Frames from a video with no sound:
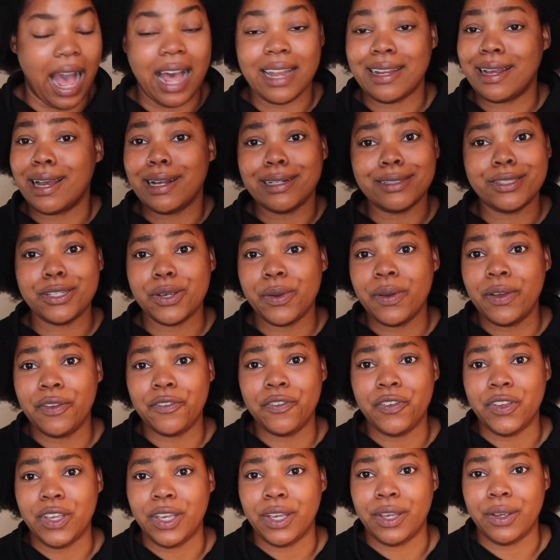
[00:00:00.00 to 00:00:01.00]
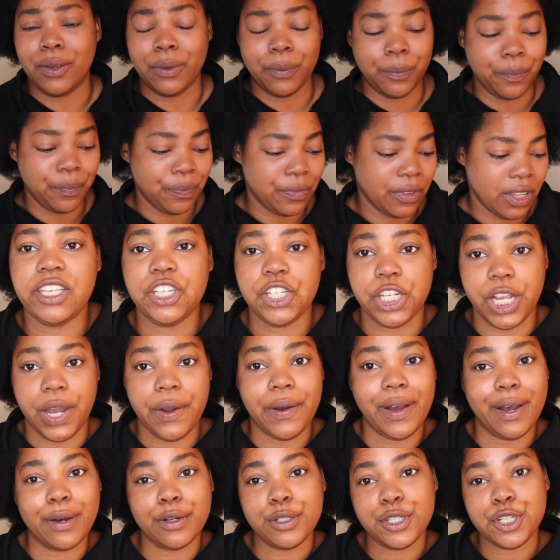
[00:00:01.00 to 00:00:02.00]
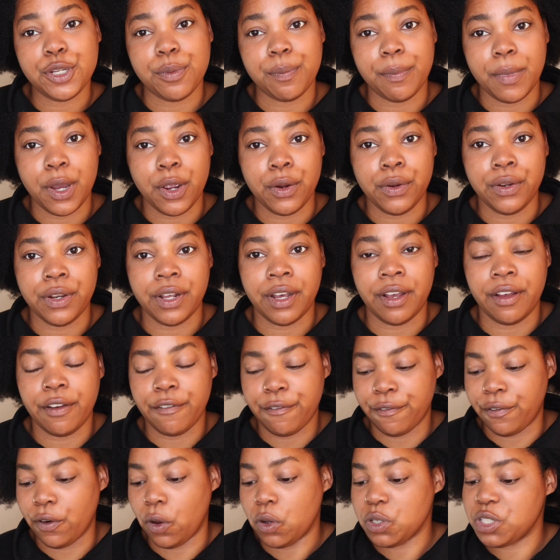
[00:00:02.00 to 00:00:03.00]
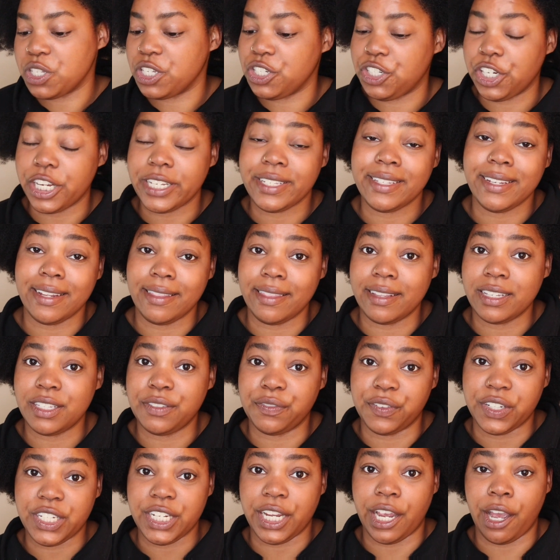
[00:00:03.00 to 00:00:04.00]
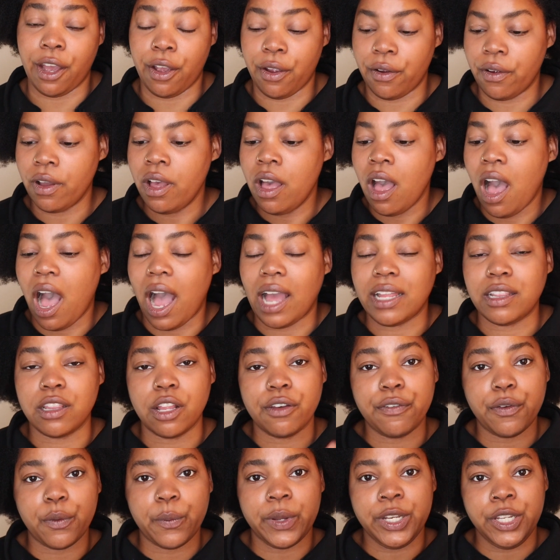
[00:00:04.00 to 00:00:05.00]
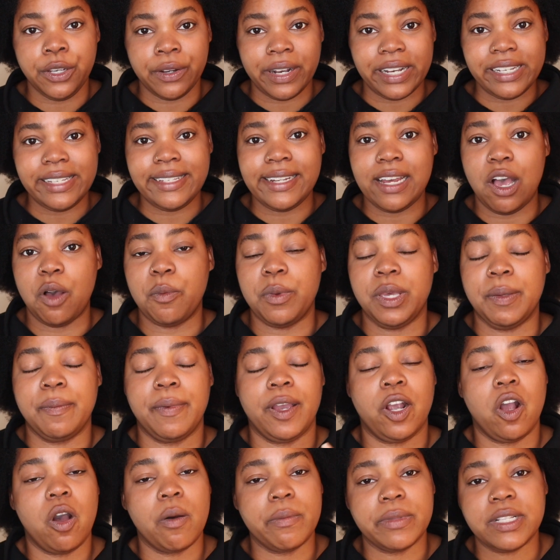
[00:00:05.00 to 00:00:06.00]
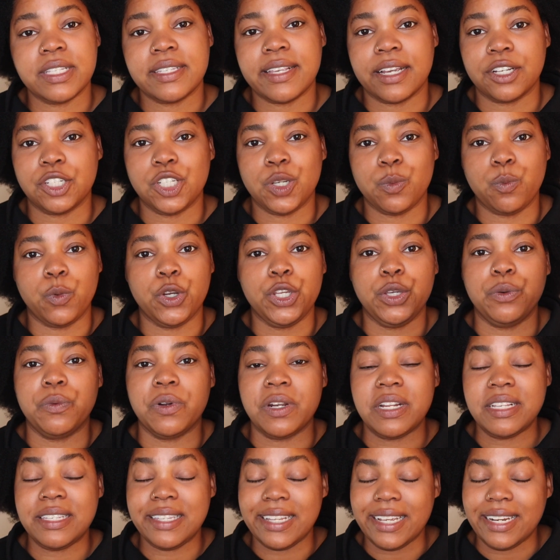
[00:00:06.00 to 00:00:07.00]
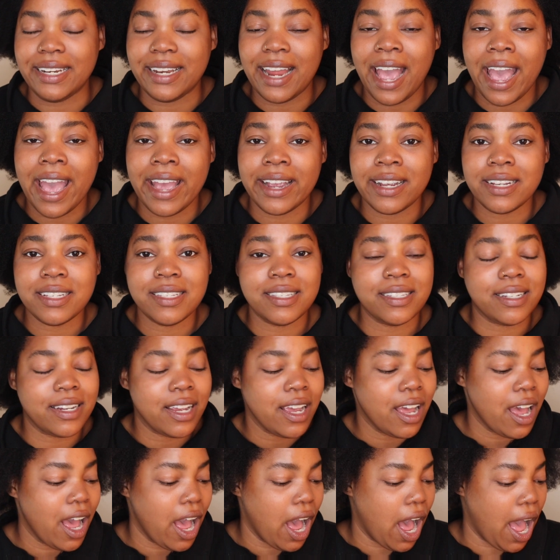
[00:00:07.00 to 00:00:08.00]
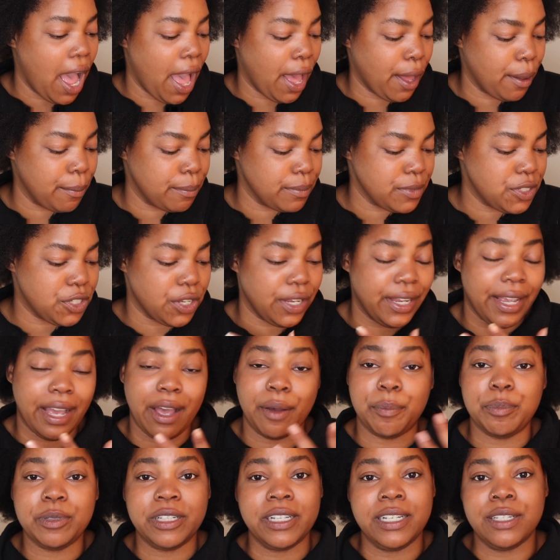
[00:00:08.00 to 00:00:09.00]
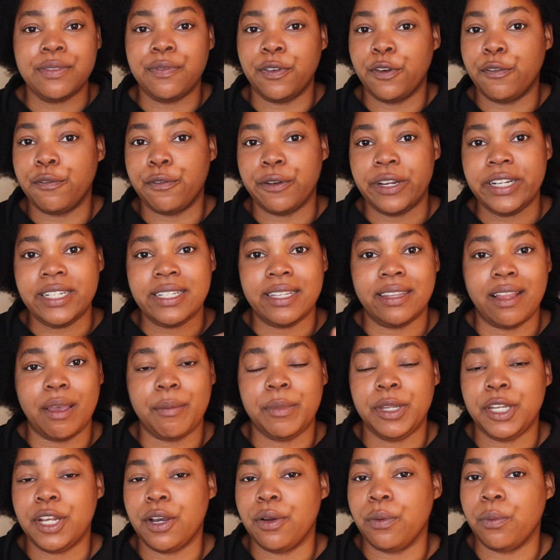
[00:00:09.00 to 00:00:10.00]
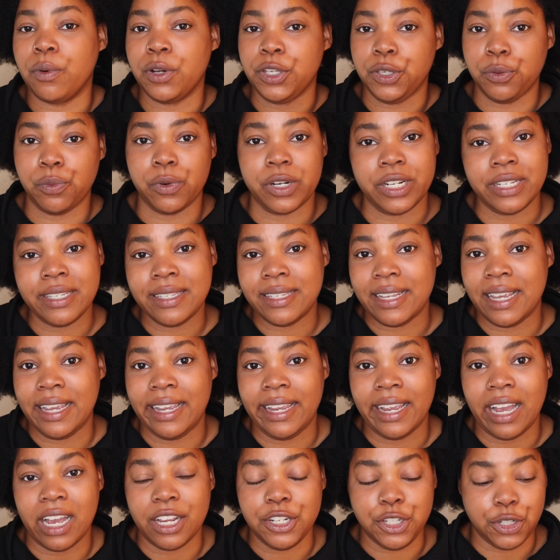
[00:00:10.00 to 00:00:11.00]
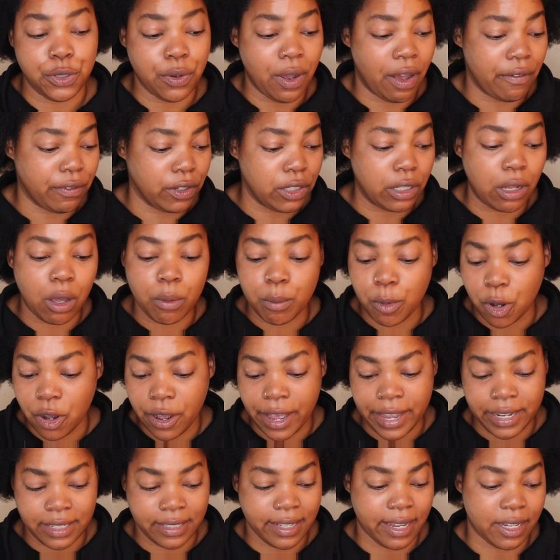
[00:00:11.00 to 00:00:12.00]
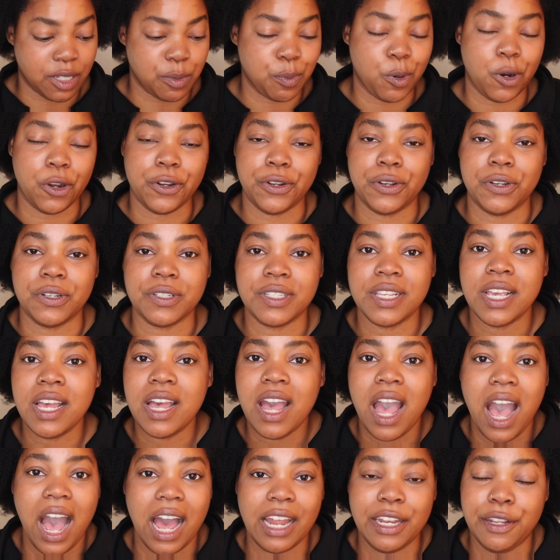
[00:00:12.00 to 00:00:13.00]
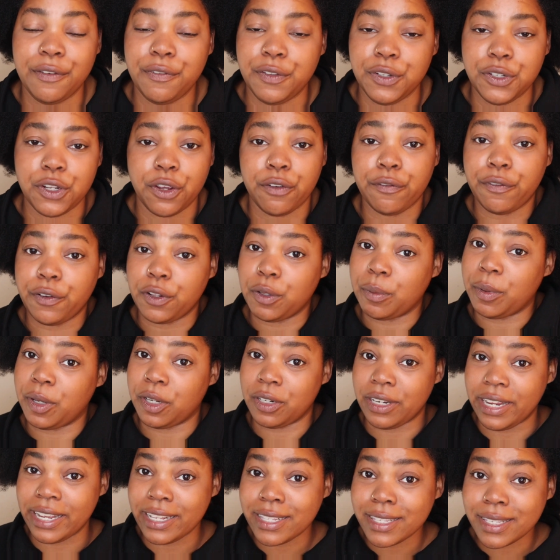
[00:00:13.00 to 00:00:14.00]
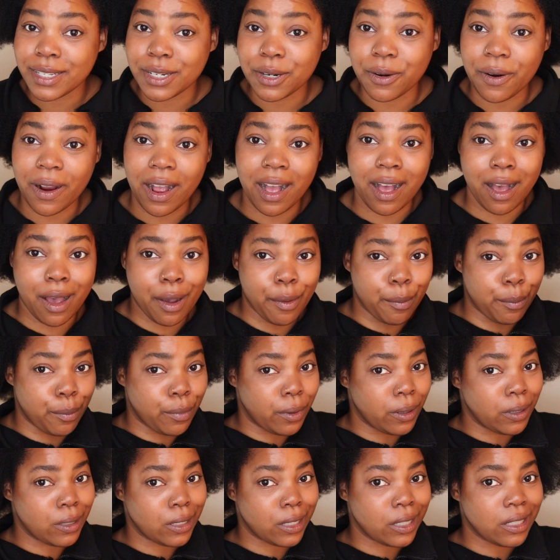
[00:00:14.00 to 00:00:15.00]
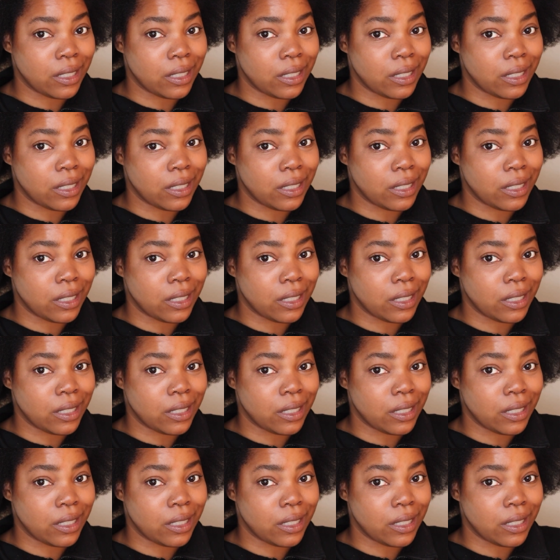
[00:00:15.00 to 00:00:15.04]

and I'll do it for you. Shout out to Mona for suggesting this video. I love it when you guys tell me in my comment section what you want to see next. So yeah, please feel free to let me know what you want to see. I do have a lot more XX products, and if you don't follow me on Instagram,